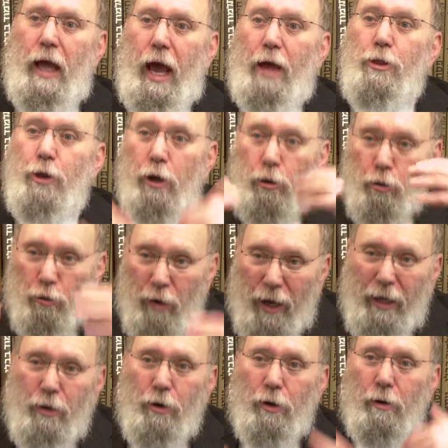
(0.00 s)
and the
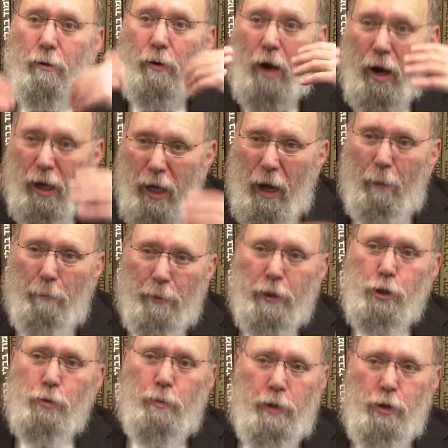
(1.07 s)
greater
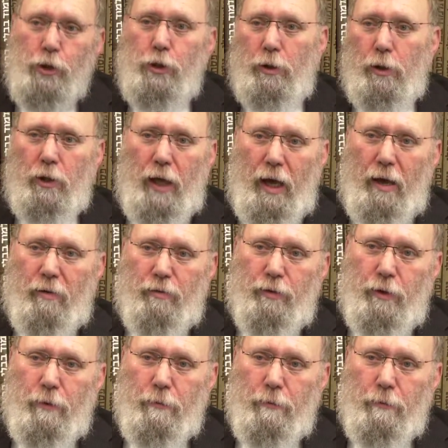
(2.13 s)
accomplishments you'll have.